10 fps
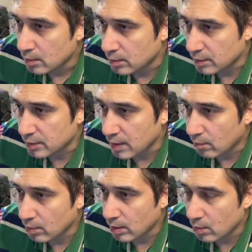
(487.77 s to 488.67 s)
So this is
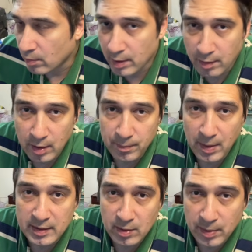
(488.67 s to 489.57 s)
downloading over here. I'll
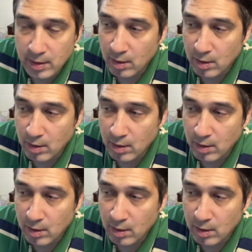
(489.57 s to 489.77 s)
pause the video,